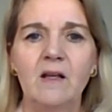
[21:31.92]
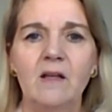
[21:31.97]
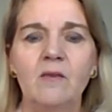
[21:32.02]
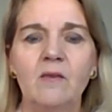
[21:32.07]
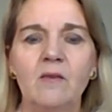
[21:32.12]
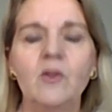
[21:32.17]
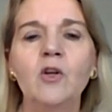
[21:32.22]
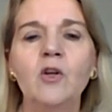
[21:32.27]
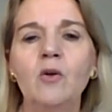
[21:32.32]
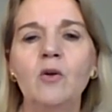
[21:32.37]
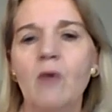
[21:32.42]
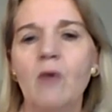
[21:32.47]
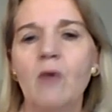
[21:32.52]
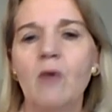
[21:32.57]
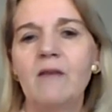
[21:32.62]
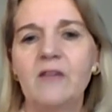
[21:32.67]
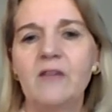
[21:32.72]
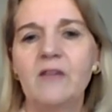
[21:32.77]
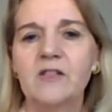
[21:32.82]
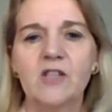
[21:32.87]
knew
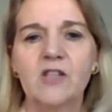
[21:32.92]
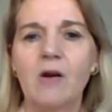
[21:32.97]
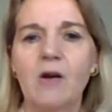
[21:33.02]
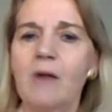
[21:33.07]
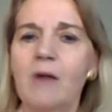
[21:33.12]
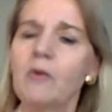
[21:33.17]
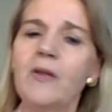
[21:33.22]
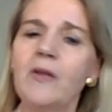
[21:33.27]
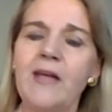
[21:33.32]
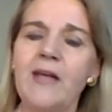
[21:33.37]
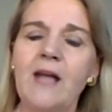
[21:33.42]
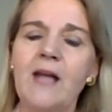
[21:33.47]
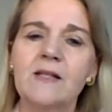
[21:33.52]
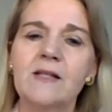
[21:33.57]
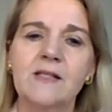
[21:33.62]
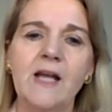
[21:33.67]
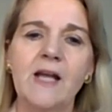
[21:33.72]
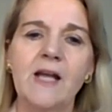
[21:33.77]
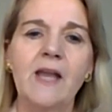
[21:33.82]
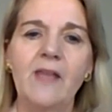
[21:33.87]
of, and so I really can't
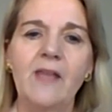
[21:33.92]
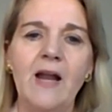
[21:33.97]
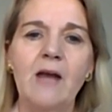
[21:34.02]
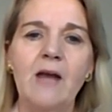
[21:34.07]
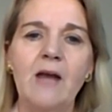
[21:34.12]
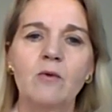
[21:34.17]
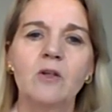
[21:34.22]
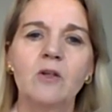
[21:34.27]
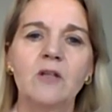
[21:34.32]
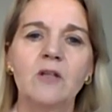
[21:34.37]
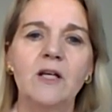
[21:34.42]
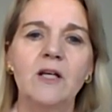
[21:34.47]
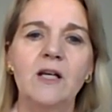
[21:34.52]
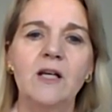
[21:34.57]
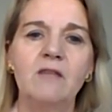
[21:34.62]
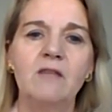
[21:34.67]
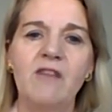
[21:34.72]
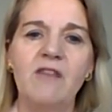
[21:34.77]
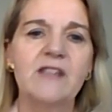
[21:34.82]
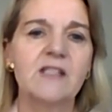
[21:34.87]
say that I really
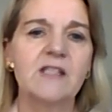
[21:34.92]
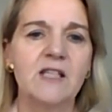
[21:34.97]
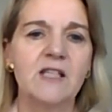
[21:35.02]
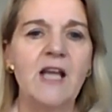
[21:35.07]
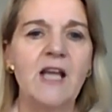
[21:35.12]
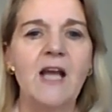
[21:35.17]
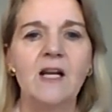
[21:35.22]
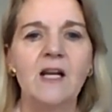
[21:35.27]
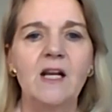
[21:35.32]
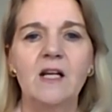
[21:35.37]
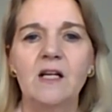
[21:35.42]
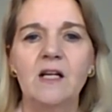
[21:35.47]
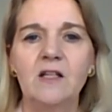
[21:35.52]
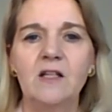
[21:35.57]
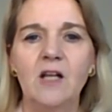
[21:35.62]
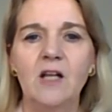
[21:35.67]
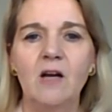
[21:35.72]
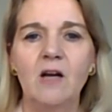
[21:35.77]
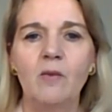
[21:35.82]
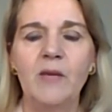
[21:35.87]
investigated,
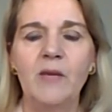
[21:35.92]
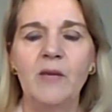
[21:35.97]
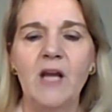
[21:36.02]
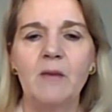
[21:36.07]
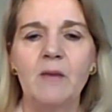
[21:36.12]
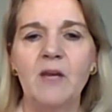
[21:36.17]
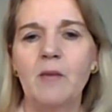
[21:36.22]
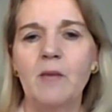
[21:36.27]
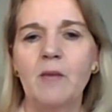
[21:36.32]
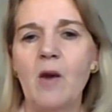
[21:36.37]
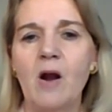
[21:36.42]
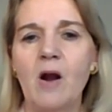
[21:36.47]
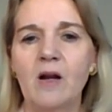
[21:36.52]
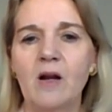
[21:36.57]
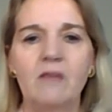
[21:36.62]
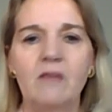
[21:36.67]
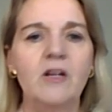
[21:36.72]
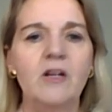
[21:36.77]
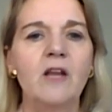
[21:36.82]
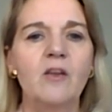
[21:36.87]
becoming a part
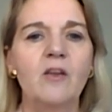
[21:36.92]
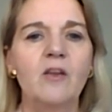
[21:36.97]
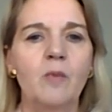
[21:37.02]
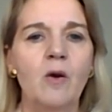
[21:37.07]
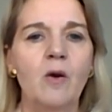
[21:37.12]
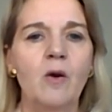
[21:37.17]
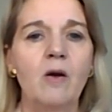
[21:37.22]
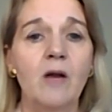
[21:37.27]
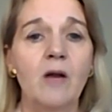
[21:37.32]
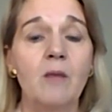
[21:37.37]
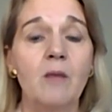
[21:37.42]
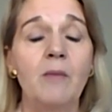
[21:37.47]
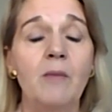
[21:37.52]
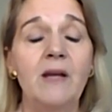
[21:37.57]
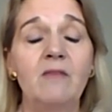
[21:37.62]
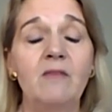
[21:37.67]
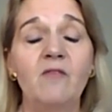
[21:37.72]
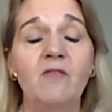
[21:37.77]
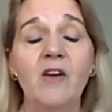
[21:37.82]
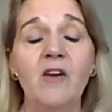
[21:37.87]
of another program,
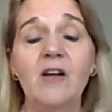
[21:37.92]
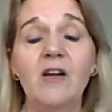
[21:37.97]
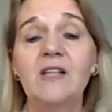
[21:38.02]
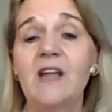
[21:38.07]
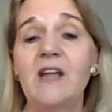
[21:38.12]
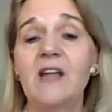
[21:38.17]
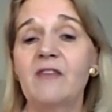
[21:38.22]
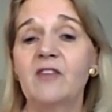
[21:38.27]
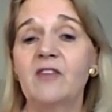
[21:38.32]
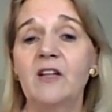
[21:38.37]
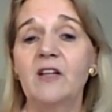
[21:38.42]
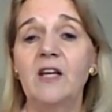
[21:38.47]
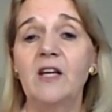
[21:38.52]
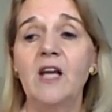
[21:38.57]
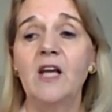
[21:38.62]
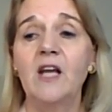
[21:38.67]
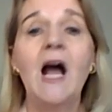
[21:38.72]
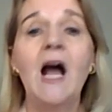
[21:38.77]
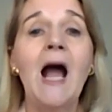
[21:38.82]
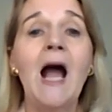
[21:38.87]
but very definitely
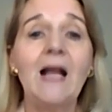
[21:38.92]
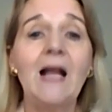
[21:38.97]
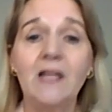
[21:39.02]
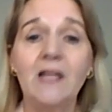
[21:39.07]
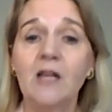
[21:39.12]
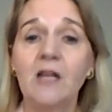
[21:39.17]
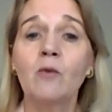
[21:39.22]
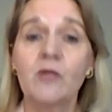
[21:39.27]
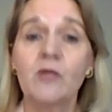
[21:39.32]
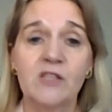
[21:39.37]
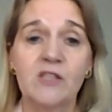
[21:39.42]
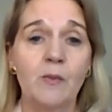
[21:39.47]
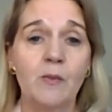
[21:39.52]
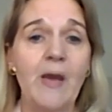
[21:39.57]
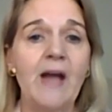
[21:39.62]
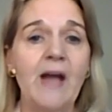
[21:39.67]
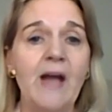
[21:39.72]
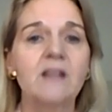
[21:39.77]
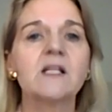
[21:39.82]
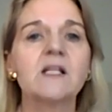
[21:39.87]
highly
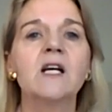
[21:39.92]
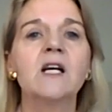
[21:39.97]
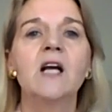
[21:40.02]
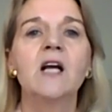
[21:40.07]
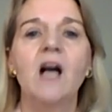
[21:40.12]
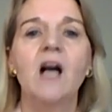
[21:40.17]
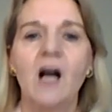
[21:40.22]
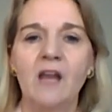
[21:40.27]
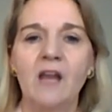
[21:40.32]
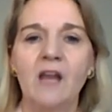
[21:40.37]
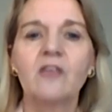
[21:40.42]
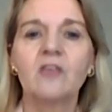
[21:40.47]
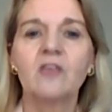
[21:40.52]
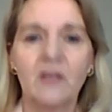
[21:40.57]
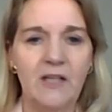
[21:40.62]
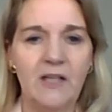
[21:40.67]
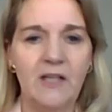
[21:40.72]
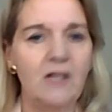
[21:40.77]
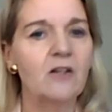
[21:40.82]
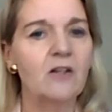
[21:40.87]
respect other
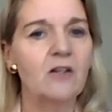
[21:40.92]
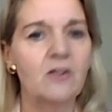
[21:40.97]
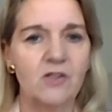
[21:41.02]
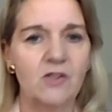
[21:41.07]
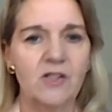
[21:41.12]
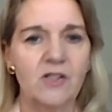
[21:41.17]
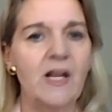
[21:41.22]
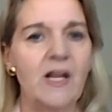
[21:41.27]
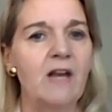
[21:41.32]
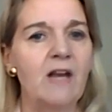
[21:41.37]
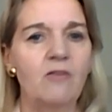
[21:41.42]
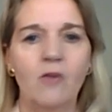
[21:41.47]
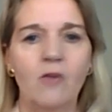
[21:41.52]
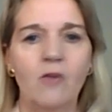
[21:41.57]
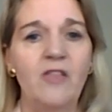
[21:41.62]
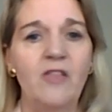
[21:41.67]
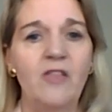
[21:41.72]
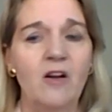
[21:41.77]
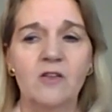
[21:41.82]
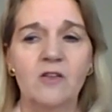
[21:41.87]
leaders that have,
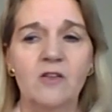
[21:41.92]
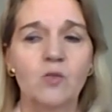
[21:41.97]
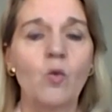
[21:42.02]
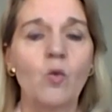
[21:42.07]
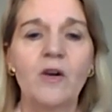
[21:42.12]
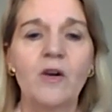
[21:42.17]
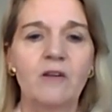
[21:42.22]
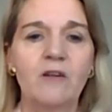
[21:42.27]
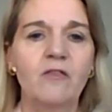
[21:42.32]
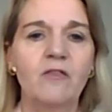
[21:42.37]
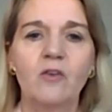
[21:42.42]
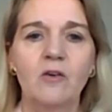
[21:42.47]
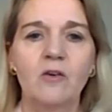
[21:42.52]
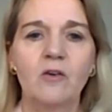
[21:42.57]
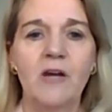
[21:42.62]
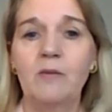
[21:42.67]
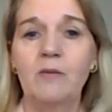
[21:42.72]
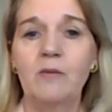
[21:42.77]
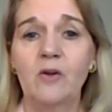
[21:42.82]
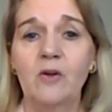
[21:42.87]
and there's wonderful,
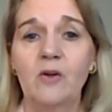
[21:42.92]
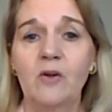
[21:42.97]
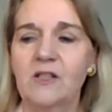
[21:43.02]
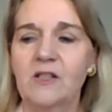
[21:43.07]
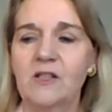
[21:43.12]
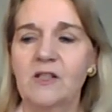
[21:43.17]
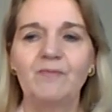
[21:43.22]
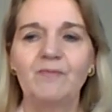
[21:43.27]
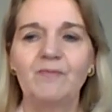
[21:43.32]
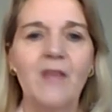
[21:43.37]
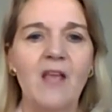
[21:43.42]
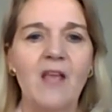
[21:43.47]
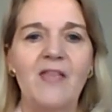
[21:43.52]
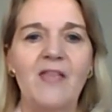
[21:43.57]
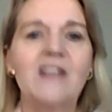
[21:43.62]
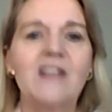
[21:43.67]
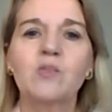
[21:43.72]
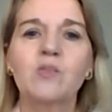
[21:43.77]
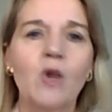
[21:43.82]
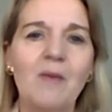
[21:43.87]
great books. And
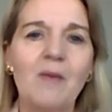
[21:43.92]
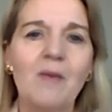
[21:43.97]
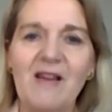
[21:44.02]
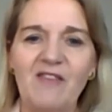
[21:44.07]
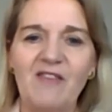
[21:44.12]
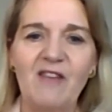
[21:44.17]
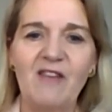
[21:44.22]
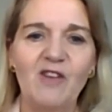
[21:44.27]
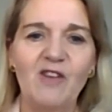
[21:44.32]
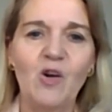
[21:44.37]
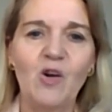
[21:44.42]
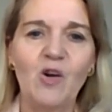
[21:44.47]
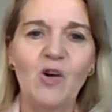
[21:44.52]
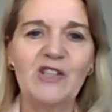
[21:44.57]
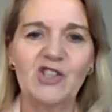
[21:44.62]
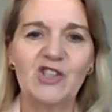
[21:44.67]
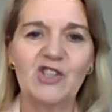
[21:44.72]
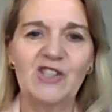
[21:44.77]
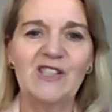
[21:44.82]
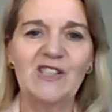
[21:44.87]
that's one of my favorite
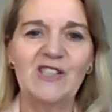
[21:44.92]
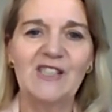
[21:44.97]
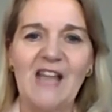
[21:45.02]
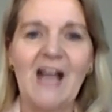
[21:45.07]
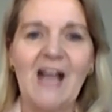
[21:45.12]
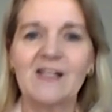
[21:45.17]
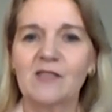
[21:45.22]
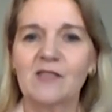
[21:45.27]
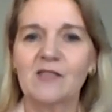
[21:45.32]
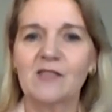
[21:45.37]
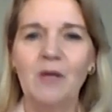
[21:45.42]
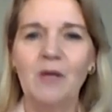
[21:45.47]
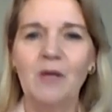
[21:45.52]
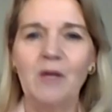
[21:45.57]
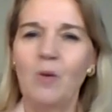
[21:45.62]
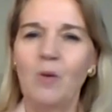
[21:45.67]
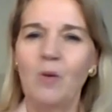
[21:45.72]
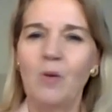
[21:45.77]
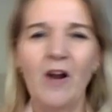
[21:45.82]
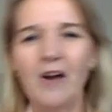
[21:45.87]
questions to ask
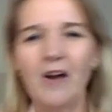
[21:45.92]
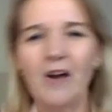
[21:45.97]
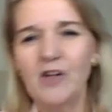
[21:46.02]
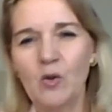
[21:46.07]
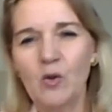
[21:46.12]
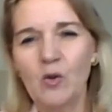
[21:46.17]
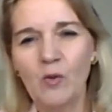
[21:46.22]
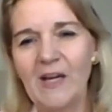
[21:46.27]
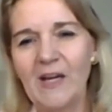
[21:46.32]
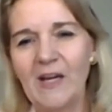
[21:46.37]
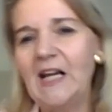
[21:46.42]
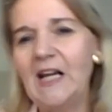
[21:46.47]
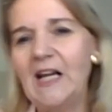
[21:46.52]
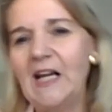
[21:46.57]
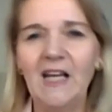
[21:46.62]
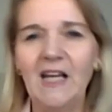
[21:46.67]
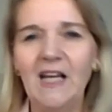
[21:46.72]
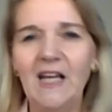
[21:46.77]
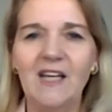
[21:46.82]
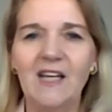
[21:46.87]
people: what are you
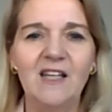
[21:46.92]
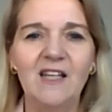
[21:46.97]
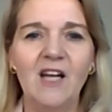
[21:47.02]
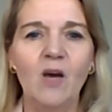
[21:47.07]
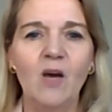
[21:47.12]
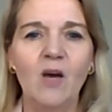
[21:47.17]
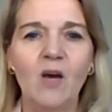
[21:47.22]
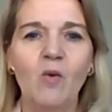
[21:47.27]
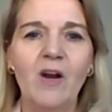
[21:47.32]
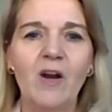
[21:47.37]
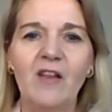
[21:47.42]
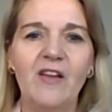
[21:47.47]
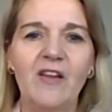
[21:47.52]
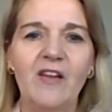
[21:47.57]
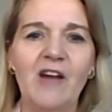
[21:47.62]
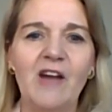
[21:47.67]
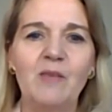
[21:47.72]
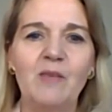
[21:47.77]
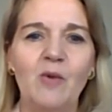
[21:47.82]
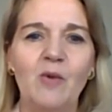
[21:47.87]
reading? And, what are
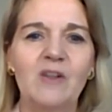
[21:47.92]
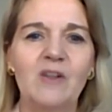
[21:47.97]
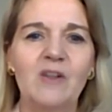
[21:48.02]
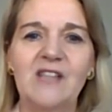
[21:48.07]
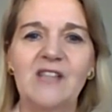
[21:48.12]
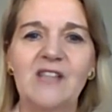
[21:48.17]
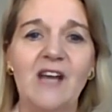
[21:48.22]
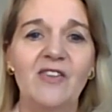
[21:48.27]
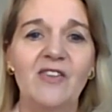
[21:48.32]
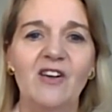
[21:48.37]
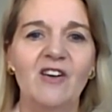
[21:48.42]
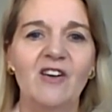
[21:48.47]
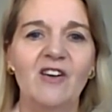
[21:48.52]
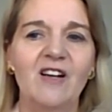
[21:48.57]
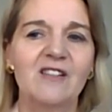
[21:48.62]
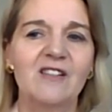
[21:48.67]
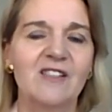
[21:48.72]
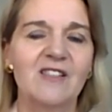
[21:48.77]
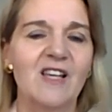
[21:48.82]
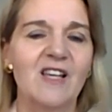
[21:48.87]
the great books out there?
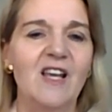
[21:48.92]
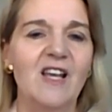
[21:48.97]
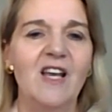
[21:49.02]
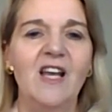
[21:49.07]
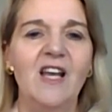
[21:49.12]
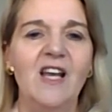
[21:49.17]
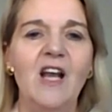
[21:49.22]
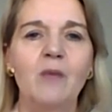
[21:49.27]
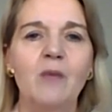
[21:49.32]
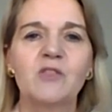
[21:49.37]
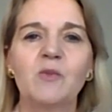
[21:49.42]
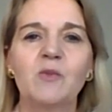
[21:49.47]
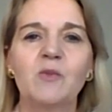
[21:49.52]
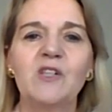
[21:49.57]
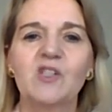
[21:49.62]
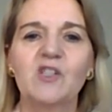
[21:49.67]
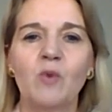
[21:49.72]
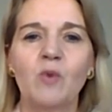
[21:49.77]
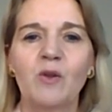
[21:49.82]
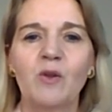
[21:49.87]
Because it helps me
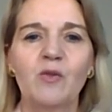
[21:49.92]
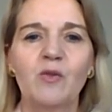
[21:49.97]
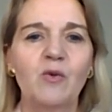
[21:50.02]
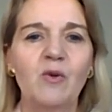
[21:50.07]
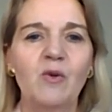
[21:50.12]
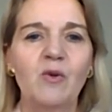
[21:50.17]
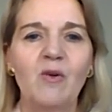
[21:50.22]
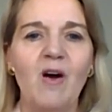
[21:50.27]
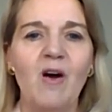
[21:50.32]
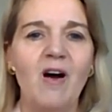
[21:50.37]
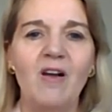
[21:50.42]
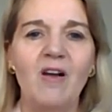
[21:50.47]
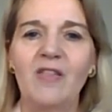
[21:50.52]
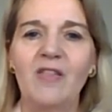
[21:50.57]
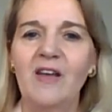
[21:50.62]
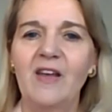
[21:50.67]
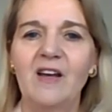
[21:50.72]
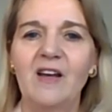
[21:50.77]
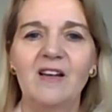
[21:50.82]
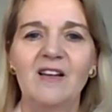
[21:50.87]
sort through
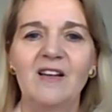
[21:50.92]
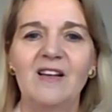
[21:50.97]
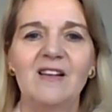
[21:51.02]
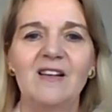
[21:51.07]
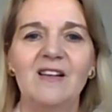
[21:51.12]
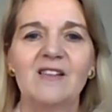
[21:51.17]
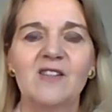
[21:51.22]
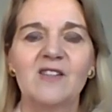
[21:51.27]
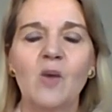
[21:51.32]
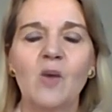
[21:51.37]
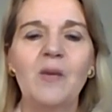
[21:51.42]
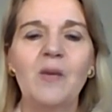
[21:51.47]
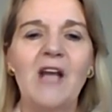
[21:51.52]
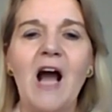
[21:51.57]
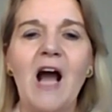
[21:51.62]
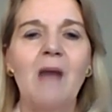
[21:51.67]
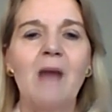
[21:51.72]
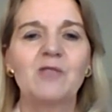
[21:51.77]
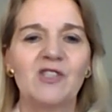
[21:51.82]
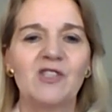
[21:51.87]
so many
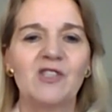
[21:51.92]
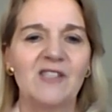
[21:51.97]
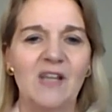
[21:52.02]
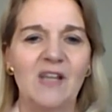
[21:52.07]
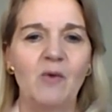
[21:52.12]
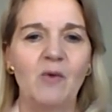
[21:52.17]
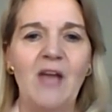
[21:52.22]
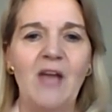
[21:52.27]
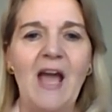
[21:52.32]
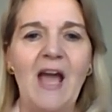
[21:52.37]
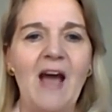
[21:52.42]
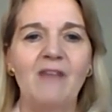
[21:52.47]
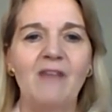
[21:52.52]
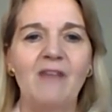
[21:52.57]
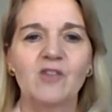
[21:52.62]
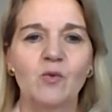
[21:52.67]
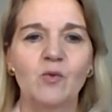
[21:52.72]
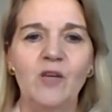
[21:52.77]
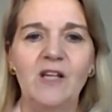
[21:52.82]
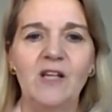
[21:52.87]
options that we have
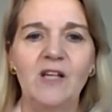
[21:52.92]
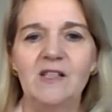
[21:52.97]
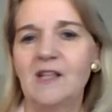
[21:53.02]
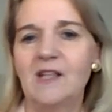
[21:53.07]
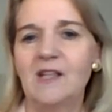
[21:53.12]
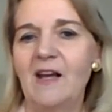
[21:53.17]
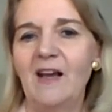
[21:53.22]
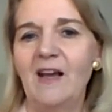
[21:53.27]
to read today.